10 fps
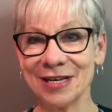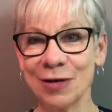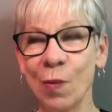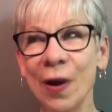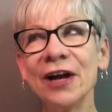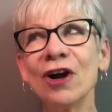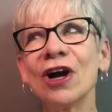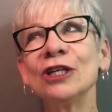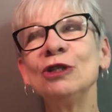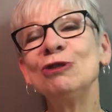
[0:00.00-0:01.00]
Where
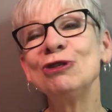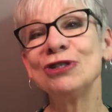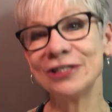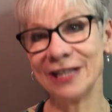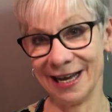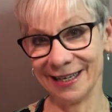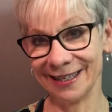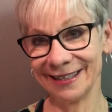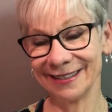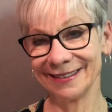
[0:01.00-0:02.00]
are you stuck?
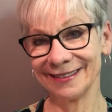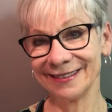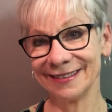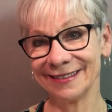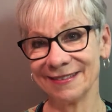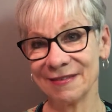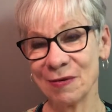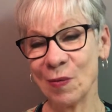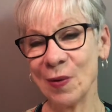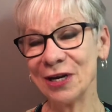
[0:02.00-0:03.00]

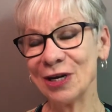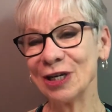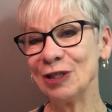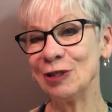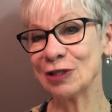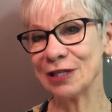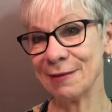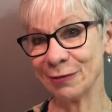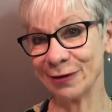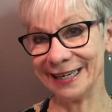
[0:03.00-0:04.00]
Where are you
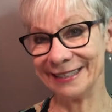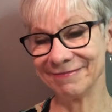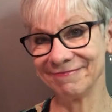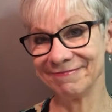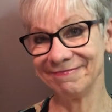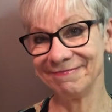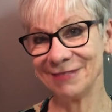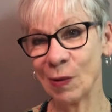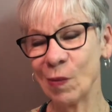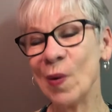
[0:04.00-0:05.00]
slumbering?
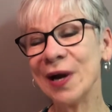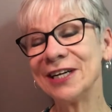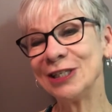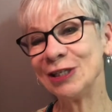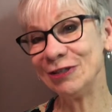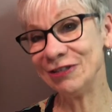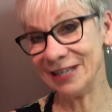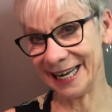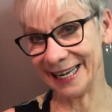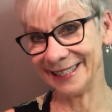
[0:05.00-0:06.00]
Where do you
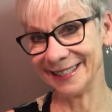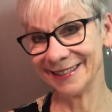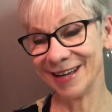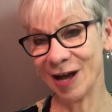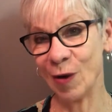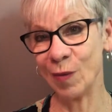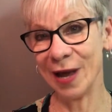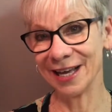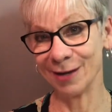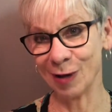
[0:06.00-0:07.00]
need a
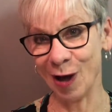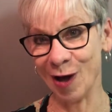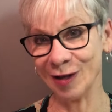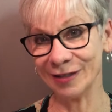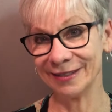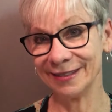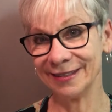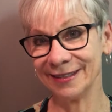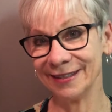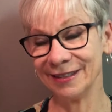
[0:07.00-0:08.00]
wake-up call
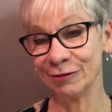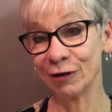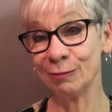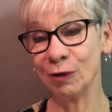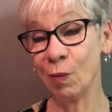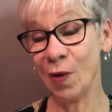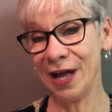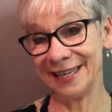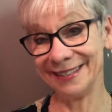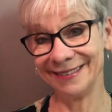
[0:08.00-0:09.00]
from the
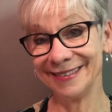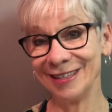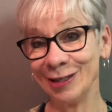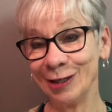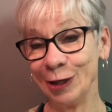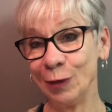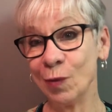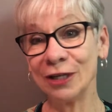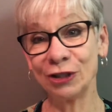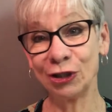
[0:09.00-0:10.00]
one who
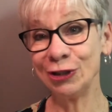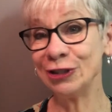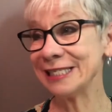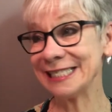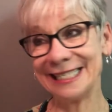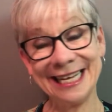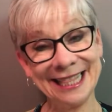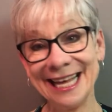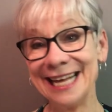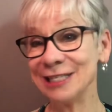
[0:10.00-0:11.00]
wants you to see
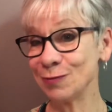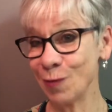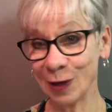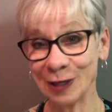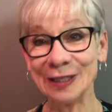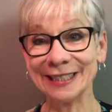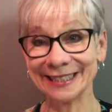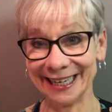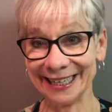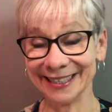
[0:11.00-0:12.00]
things more
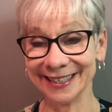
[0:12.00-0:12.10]
clearly